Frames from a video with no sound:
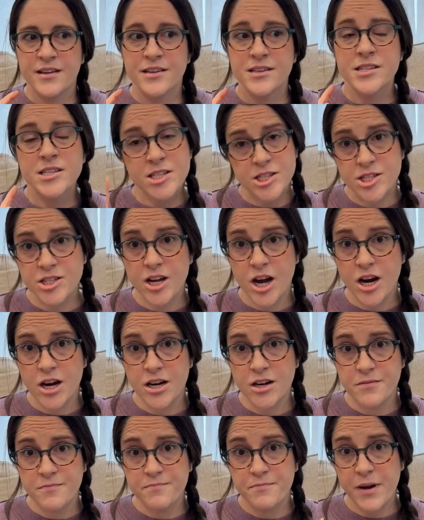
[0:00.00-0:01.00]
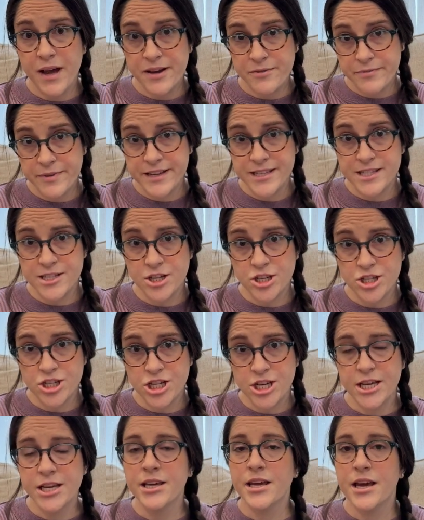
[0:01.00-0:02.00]
Start by
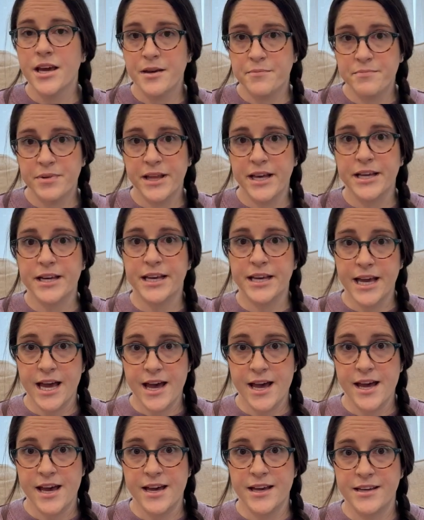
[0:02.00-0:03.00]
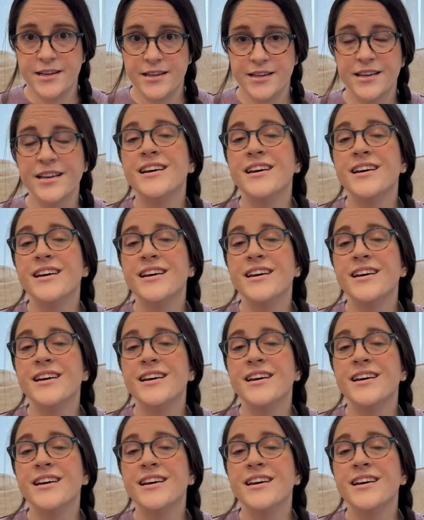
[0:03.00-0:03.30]
researching and planning ahead.